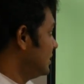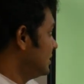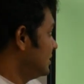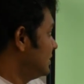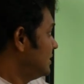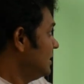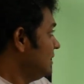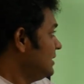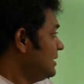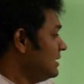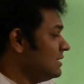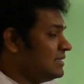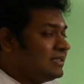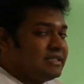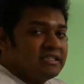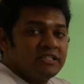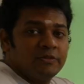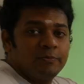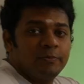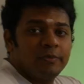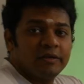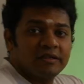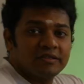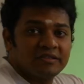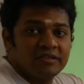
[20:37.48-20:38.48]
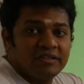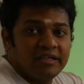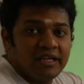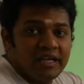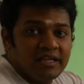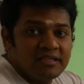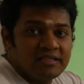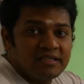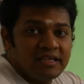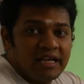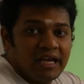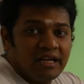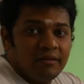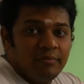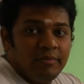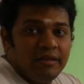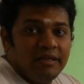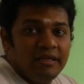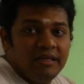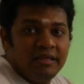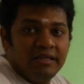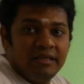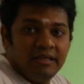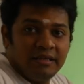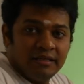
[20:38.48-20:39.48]
36% can
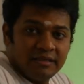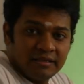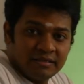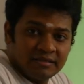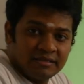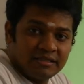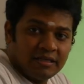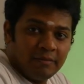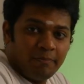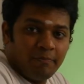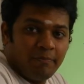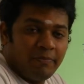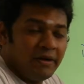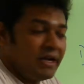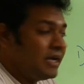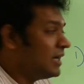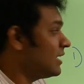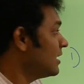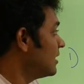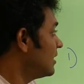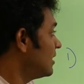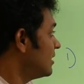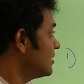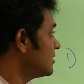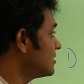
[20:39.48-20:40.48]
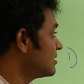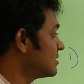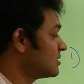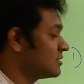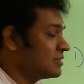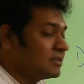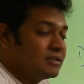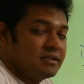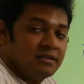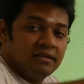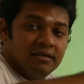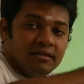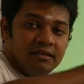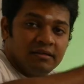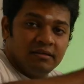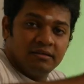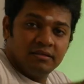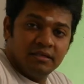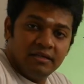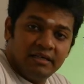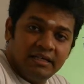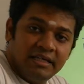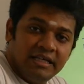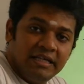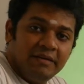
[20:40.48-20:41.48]
be separated as
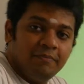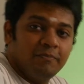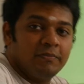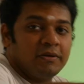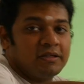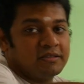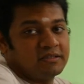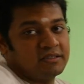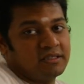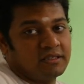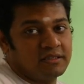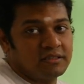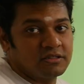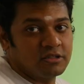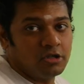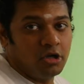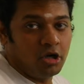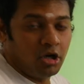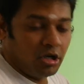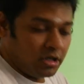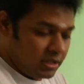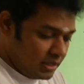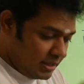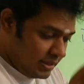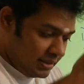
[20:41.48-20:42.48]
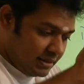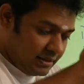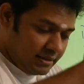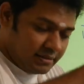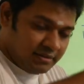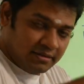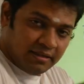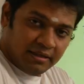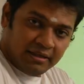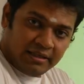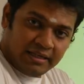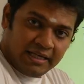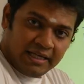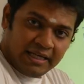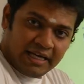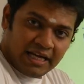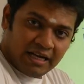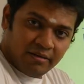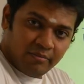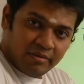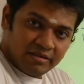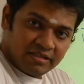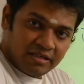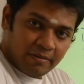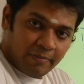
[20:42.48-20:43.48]
30 plus 6, or 30
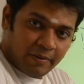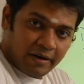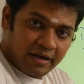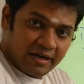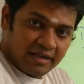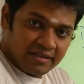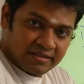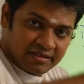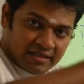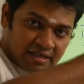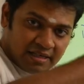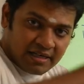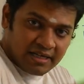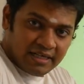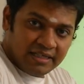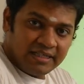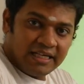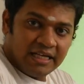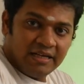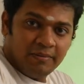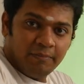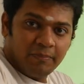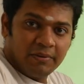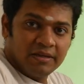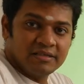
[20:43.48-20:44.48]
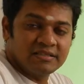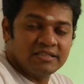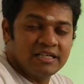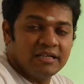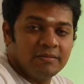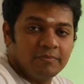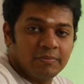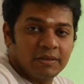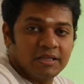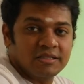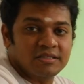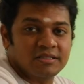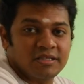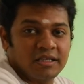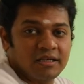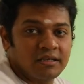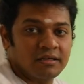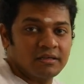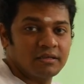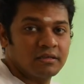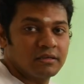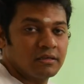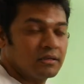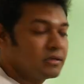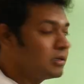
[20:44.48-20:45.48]
can be separated as 10 plus 10 plus 10.
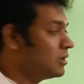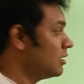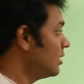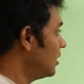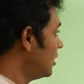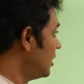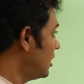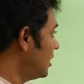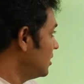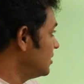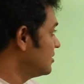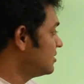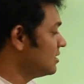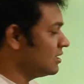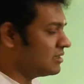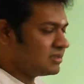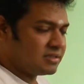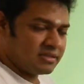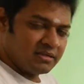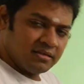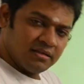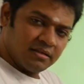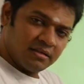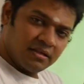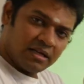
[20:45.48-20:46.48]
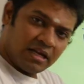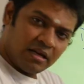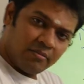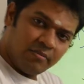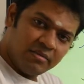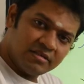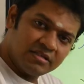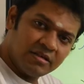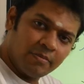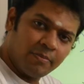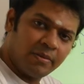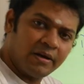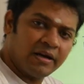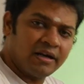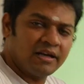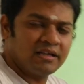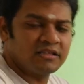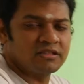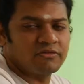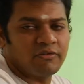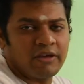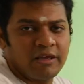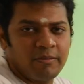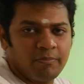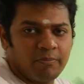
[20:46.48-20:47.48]
And 6 can be separated
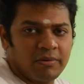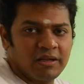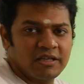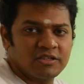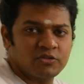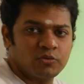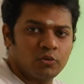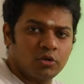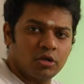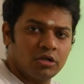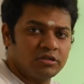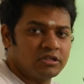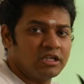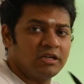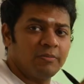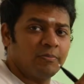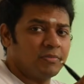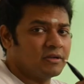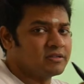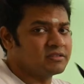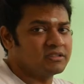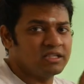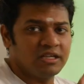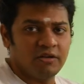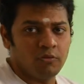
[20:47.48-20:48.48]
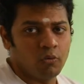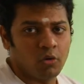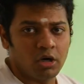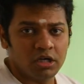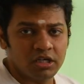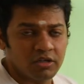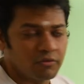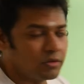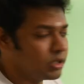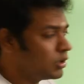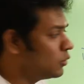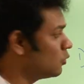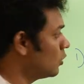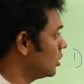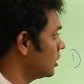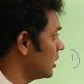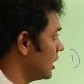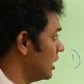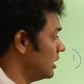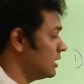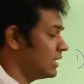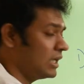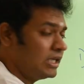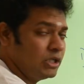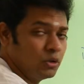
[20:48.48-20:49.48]
as 5 plus 1 or 3 plus 3, whatever you want.
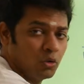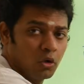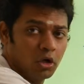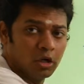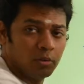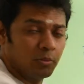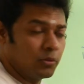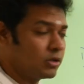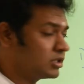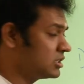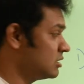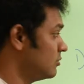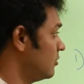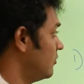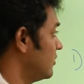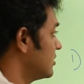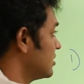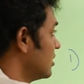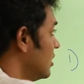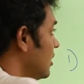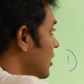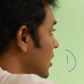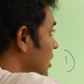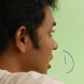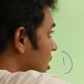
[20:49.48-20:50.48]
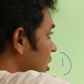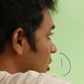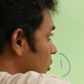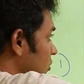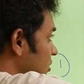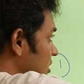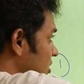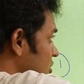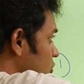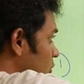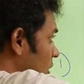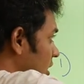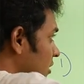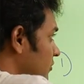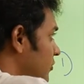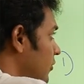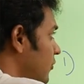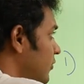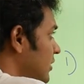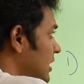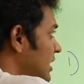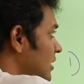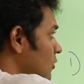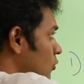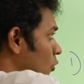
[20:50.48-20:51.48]
I'll tell you all possible ways. Now this
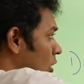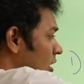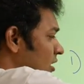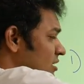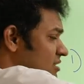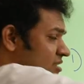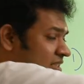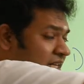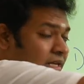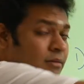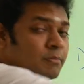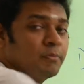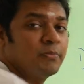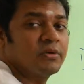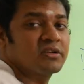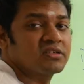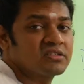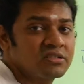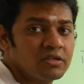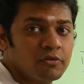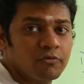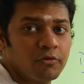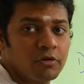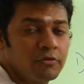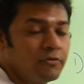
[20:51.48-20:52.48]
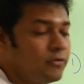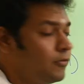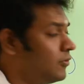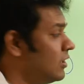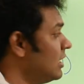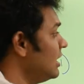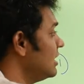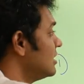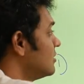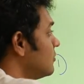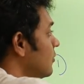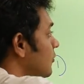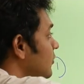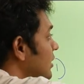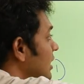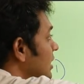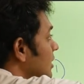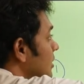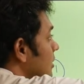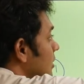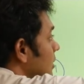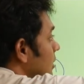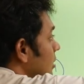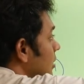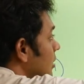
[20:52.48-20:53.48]
150, what is 10% of 150? It's
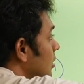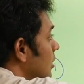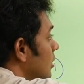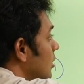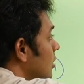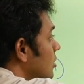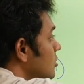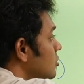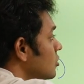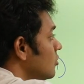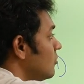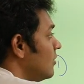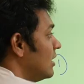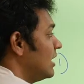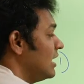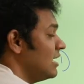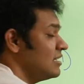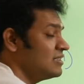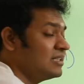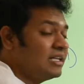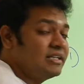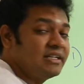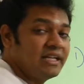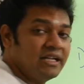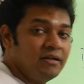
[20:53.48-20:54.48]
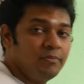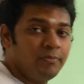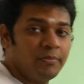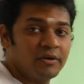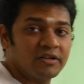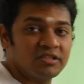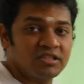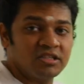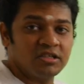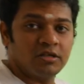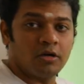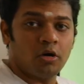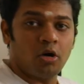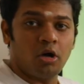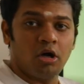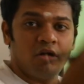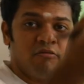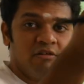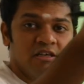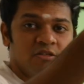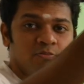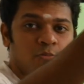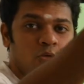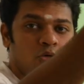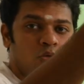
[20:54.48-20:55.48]
15. So when I say 10%,
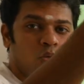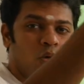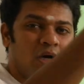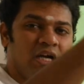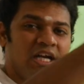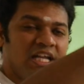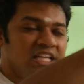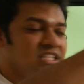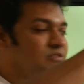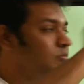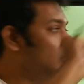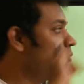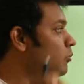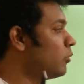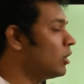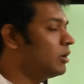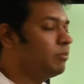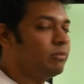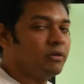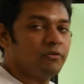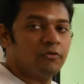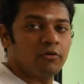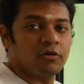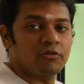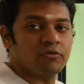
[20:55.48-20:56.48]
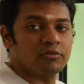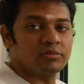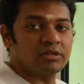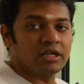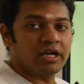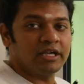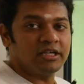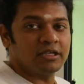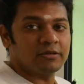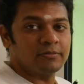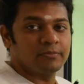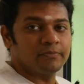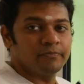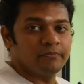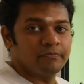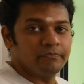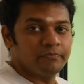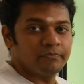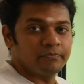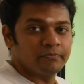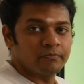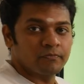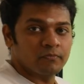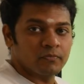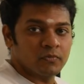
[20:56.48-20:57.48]
always put one decimal point before from the right.
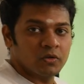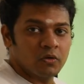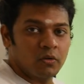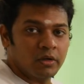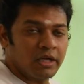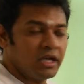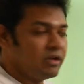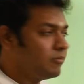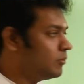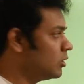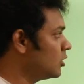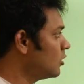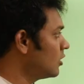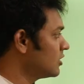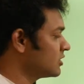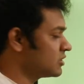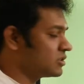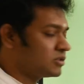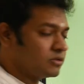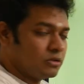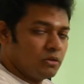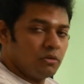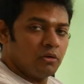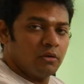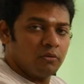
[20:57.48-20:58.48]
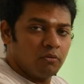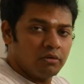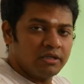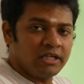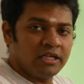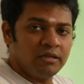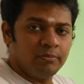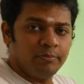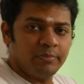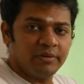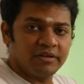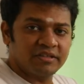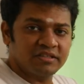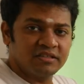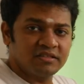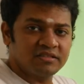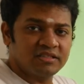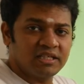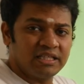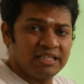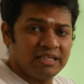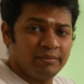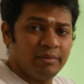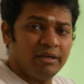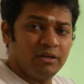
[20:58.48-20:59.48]
Okay, because 10% is
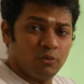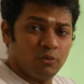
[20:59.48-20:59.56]
nothing but